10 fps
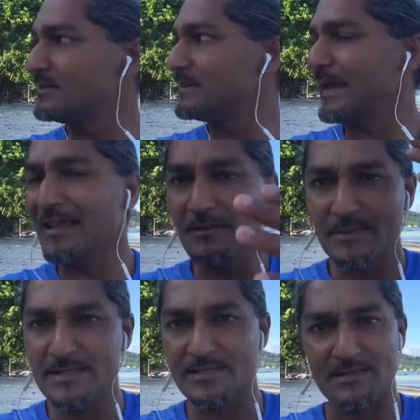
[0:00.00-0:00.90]

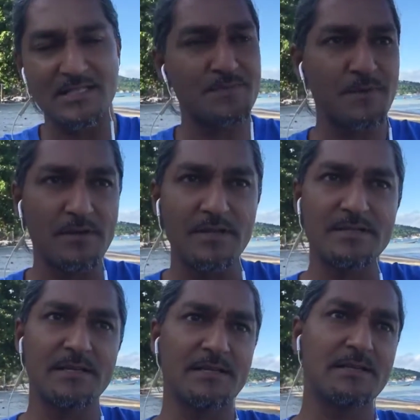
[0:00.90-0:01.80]
elements, the
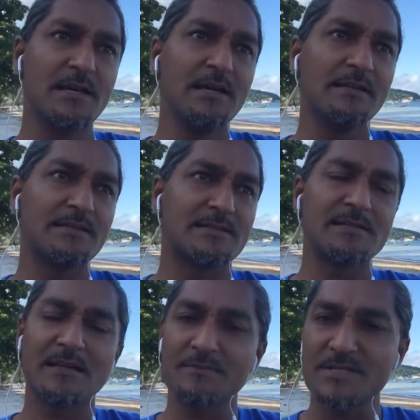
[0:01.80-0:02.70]
experiences, the
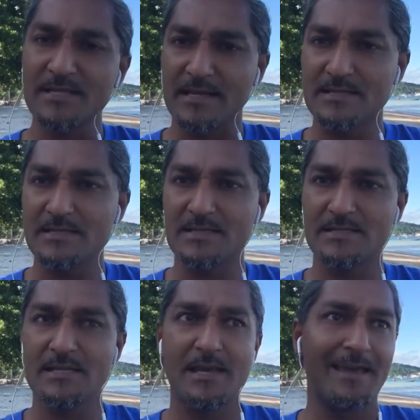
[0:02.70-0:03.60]

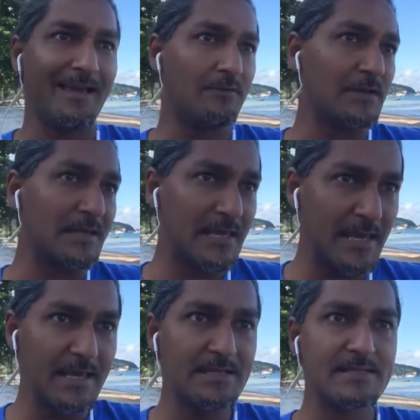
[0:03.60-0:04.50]
circumstances, having
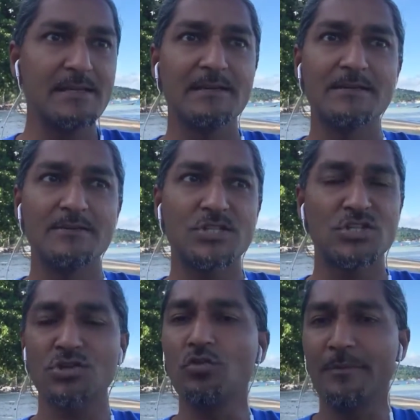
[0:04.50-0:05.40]
kids,
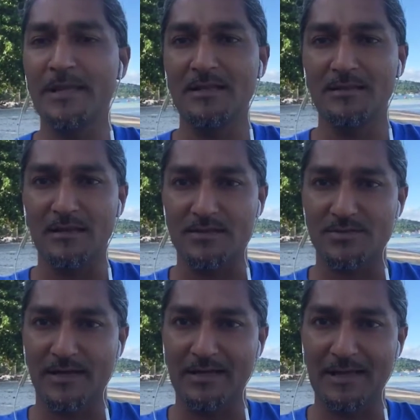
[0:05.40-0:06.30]
so many things,
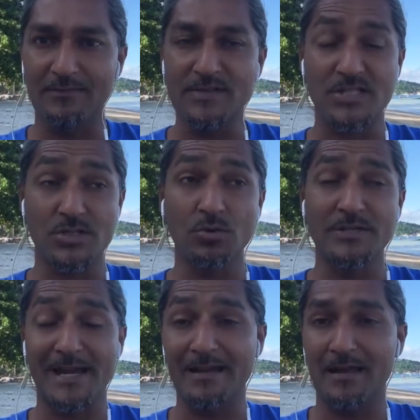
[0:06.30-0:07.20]
right? Life is so
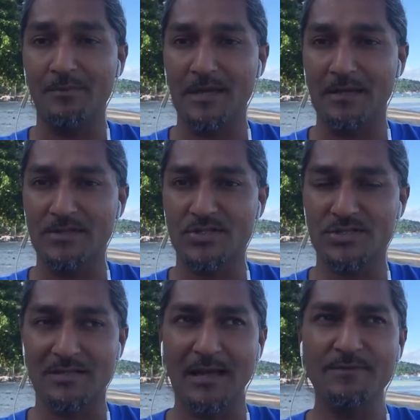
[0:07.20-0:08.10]
dynamic and
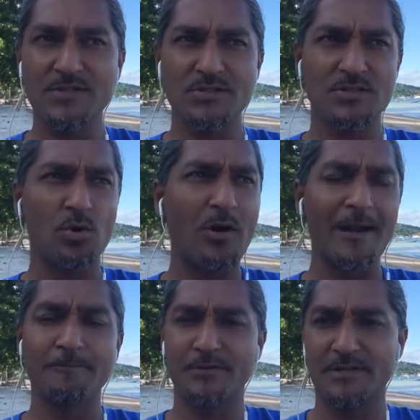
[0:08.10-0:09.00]
life's so
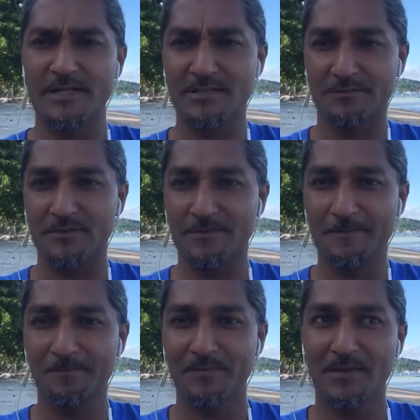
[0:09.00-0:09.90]
unpredictable.
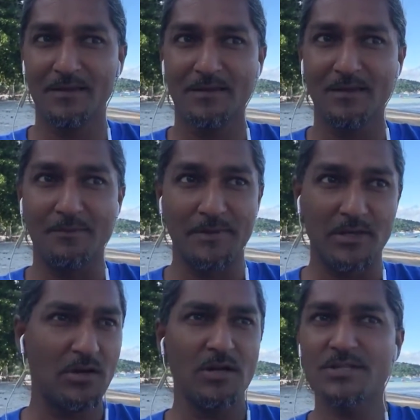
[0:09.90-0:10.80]
And
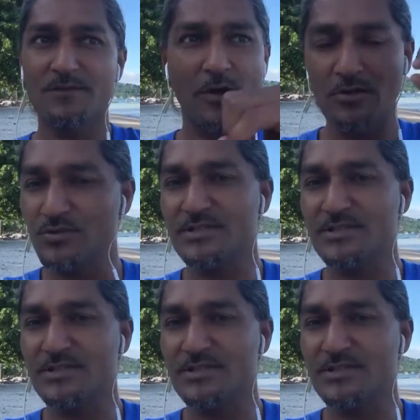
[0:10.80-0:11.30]
because of all those